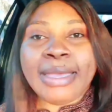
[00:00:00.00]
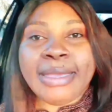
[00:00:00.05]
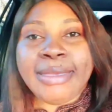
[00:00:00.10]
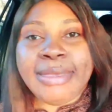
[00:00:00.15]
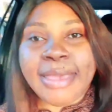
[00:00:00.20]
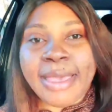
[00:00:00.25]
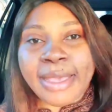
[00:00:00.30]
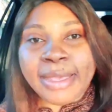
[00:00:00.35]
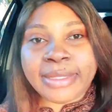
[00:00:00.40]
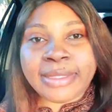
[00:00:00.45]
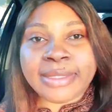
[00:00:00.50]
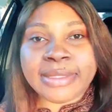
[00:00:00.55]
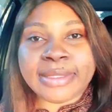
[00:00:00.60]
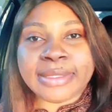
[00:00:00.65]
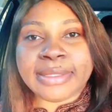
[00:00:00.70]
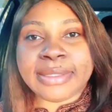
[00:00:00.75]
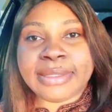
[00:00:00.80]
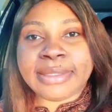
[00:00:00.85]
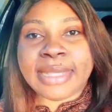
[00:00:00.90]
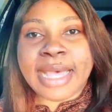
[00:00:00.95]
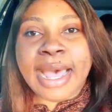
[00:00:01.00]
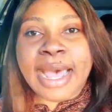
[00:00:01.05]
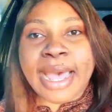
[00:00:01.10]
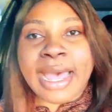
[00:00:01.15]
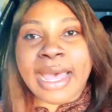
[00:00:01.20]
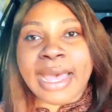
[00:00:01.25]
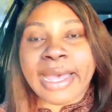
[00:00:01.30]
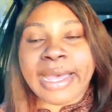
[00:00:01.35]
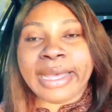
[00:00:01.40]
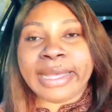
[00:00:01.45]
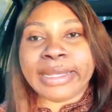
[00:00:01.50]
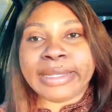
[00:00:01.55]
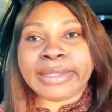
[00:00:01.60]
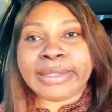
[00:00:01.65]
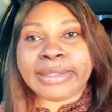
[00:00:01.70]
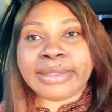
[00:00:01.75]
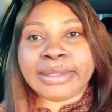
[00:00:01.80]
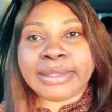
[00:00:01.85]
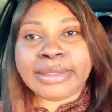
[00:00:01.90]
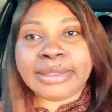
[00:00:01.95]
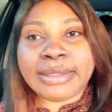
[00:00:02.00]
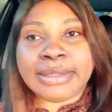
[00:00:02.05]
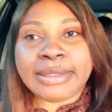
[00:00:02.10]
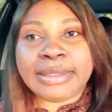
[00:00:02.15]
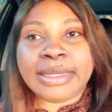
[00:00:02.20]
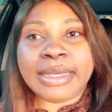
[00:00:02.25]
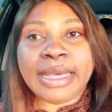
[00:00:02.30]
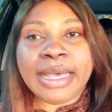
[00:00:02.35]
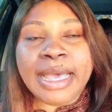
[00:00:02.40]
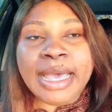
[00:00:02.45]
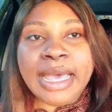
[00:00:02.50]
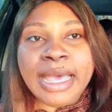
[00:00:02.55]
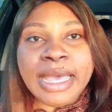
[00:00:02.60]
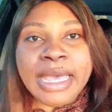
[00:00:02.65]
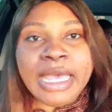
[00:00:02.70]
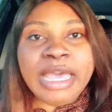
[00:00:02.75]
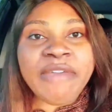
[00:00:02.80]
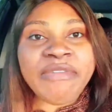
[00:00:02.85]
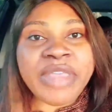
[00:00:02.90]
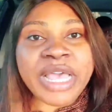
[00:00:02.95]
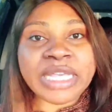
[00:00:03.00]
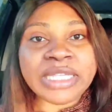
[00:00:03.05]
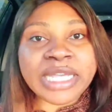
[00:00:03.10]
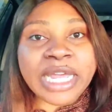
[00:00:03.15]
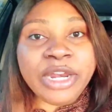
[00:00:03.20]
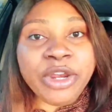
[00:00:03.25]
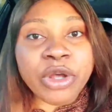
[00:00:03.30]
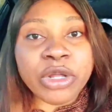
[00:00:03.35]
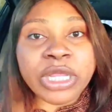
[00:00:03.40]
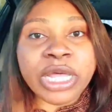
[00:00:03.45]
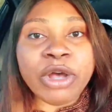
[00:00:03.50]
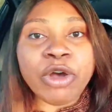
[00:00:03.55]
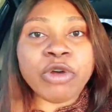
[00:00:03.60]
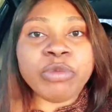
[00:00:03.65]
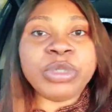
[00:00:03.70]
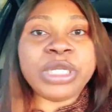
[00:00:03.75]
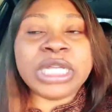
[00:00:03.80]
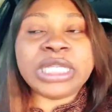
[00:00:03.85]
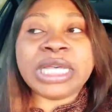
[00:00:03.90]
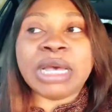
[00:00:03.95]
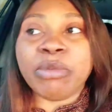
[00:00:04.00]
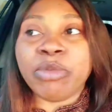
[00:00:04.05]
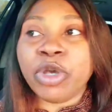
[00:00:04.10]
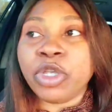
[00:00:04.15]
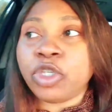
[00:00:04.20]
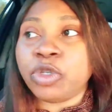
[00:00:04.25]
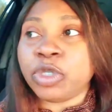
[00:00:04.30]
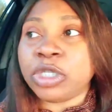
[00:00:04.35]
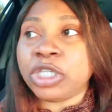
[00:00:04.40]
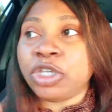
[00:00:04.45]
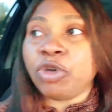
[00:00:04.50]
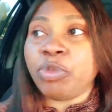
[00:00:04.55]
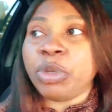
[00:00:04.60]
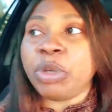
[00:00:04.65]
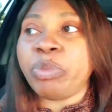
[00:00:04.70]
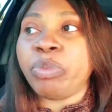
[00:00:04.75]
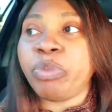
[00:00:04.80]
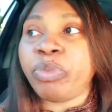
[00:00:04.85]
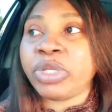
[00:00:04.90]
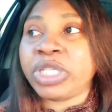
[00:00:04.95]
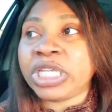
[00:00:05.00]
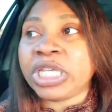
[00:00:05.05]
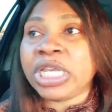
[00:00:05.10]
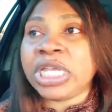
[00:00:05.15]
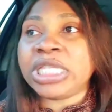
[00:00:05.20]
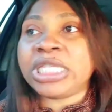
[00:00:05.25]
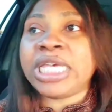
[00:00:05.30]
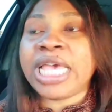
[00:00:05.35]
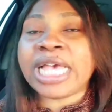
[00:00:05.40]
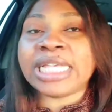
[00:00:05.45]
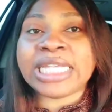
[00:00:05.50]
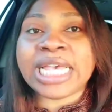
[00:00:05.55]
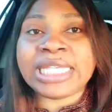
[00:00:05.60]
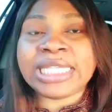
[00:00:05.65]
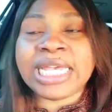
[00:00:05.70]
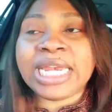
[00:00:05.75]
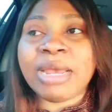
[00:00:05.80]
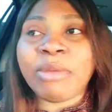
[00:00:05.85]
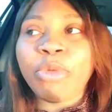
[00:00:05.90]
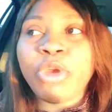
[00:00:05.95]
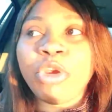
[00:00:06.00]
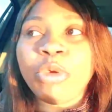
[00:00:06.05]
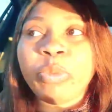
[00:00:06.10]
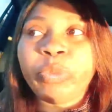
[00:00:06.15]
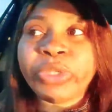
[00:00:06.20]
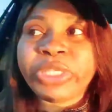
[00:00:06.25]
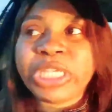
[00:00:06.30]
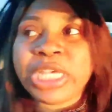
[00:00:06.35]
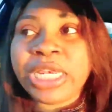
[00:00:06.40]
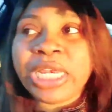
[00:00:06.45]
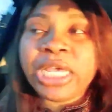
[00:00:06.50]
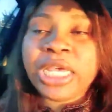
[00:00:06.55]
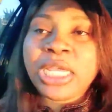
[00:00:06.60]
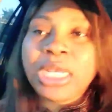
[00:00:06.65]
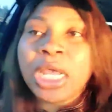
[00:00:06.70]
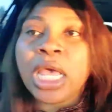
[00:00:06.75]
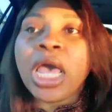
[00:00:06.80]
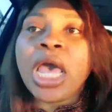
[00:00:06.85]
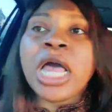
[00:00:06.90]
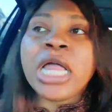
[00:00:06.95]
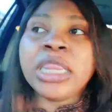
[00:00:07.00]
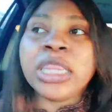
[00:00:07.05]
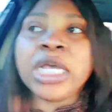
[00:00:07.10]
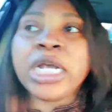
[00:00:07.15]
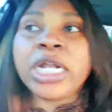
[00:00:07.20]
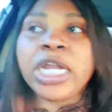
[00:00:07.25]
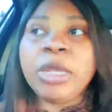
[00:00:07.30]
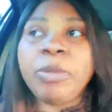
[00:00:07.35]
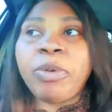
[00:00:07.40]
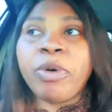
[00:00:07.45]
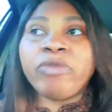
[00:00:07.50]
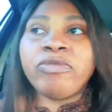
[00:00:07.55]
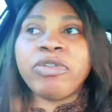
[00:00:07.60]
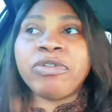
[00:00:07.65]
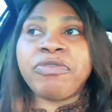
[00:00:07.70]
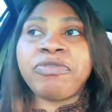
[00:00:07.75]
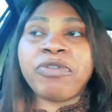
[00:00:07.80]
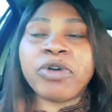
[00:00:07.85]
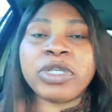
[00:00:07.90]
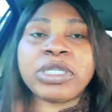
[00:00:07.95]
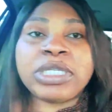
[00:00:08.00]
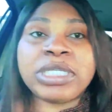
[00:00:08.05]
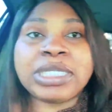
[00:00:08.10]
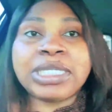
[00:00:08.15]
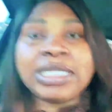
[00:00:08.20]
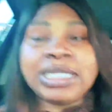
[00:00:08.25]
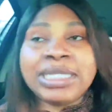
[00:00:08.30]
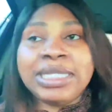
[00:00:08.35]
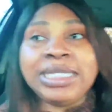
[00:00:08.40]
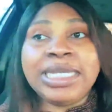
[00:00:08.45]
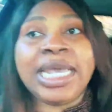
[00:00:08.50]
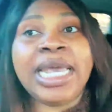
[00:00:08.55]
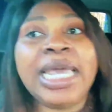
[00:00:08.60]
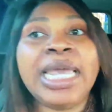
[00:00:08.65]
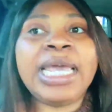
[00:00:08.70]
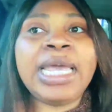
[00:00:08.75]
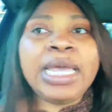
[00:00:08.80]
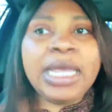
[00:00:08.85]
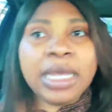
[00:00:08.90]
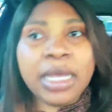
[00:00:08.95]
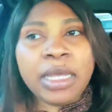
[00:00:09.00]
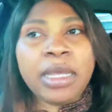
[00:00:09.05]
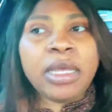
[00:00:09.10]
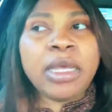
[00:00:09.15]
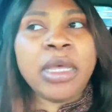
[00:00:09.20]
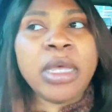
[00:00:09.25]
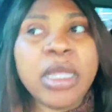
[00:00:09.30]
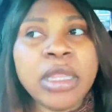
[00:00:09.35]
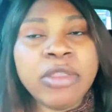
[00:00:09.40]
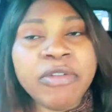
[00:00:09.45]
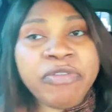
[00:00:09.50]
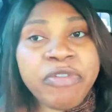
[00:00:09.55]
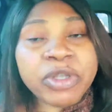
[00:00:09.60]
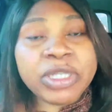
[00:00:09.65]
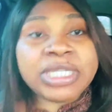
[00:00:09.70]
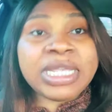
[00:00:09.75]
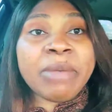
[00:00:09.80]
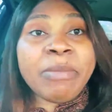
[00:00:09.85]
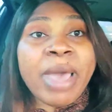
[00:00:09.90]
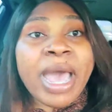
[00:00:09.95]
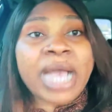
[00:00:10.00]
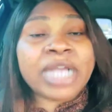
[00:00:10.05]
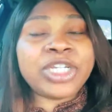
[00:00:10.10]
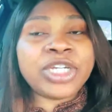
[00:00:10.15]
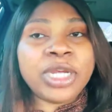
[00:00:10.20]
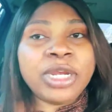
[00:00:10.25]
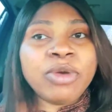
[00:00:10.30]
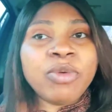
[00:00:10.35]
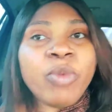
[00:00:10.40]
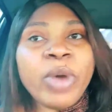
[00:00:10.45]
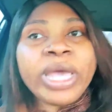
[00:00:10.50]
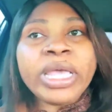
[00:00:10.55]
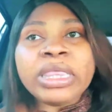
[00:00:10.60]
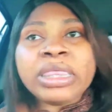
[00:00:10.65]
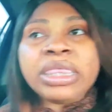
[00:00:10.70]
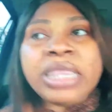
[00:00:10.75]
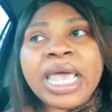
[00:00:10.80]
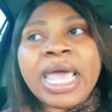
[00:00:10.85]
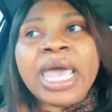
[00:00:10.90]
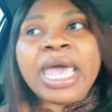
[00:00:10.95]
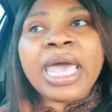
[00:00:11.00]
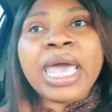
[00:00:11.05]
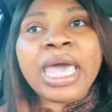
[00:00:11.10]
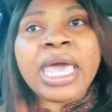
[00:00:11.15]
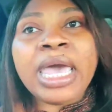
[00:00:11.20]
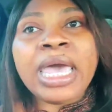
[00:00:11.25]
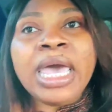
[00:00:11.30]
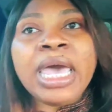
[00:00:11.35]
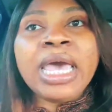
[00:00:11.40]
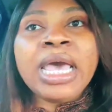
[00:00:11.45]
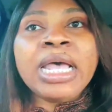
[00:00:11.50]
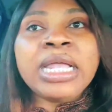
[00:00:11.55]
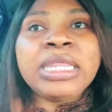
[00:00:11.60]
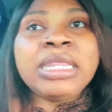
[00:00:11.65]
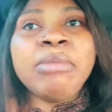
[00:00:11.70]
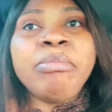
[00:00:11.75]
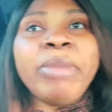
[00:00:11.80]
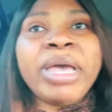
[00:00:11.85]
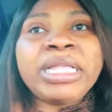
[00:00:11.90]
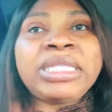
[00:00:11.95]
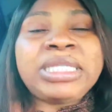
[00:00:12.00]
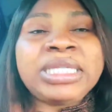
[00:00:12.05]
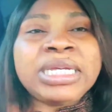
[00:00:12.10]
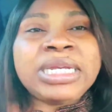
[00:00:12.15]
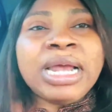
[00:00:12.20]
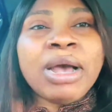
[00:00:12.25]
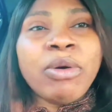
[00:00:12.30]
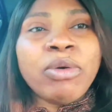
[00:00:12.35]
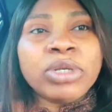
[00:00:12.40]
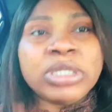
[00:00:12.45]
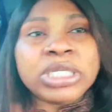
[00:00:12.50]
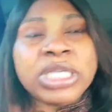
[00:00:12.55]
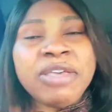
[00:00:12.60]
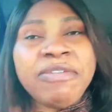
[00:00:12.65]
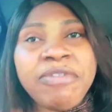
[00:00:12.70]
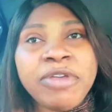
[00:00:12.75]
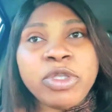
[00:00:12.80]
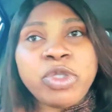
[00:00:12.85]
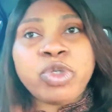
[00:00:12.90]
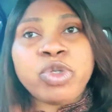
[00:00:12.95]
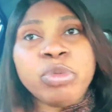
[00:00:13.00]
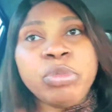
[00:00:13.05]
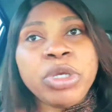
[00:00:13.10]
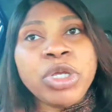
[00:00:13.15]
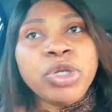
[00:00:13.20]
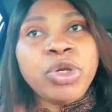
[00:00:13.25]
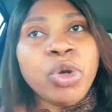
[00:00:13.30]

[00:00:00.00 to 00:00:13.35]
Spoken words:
Yes, and if there's any other update, I'm going to still be putting it here. As I said, I'm going to be putting in the clip of the first day, the first time I actually went there, the medicine that was given to me.